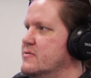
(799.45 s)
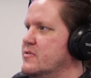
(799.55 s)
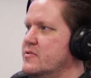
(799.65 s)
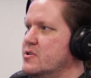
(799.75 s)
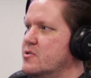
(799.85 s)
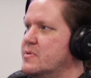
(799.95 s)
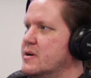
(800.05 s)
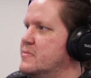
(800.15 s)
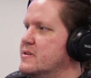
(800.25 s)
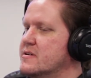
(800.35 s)
Even if you open
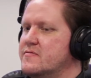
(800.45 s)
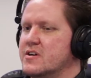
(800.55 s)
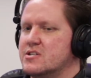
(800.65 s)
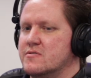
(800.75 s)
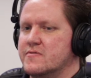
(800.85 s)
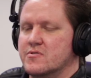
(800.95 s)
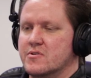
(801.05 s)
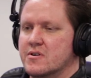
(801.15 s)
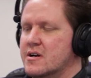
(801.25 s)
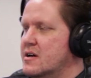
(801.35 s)
up the fixture
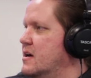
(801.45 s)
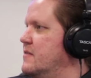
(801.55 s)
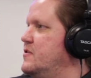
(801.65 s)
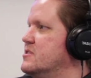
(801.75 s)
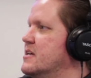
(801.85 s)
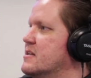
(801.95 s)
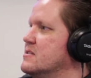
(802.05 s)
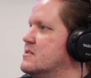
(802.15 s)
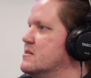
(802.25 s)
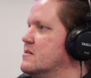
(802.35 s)
for a few
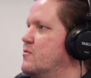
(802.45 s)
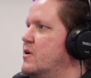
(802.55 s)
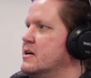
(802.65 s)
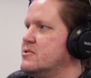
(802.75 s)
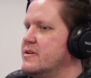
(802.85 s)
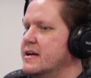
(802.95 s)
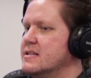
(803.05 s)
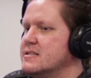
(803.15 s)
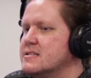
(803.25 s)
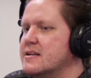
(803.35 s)
seconds to wash your
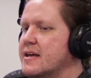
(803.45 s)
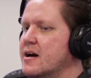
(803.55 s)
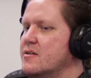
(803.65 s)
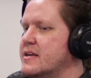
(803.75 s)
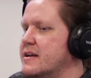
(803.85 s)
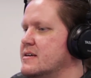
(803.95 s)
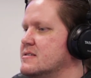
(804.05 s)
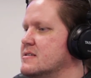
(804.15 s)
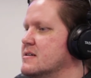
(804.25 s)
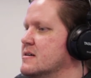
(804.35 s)
hands, it's going to count that
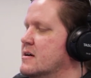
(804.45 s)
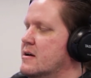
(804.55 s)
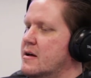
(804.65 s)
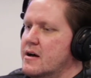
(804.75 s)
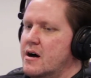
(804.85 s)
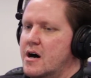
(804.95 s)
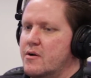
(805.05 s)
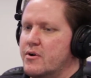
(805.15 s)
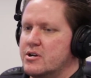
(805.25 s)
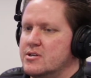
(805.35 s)
as a hot
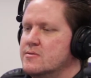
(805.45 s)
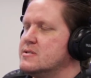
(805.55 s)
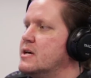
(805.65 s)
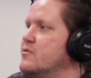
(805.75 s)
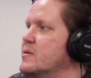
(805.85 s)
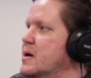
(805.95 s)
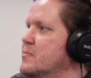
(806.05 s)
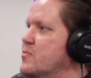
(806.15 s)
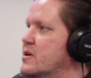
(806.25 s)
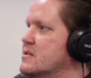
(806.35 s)
water use and
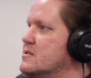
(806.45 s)
remember it.